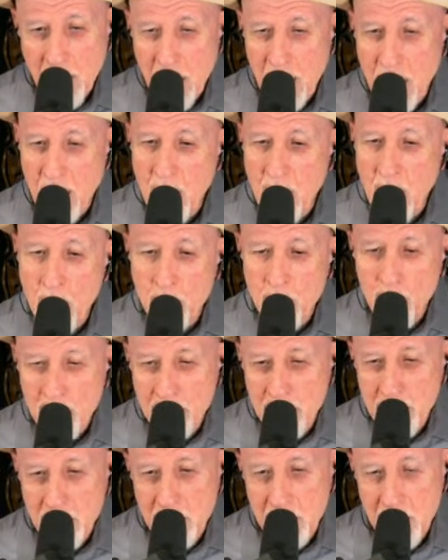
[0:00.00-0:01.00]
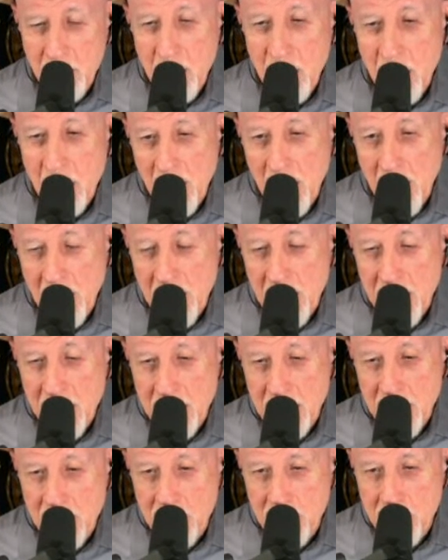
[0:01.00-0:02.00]
How will I
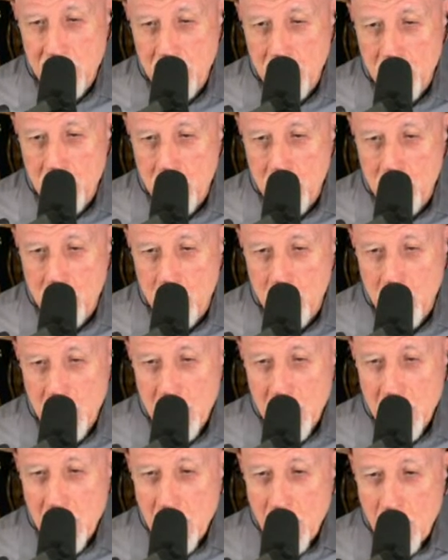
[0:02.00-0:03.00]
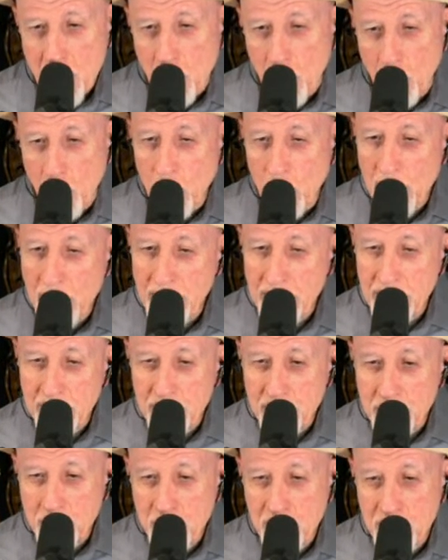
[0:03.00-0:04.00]
know?
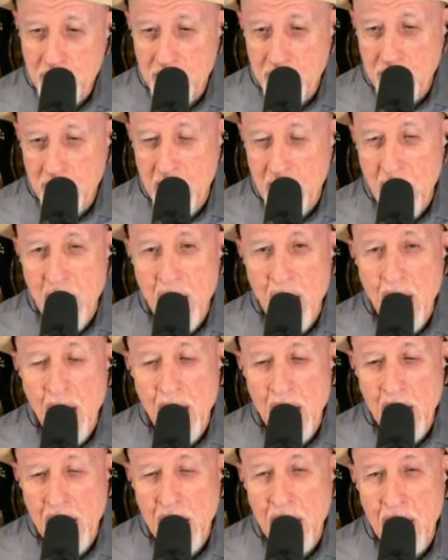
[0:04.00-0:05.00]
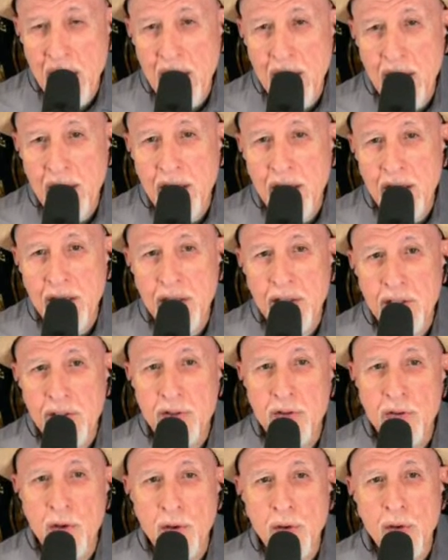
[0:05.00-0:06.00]
When will I
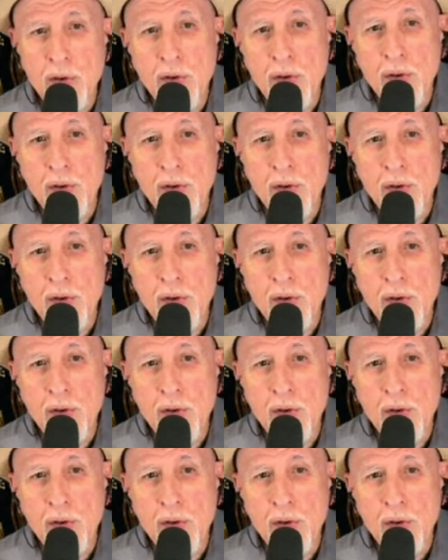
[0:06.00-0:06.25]
know?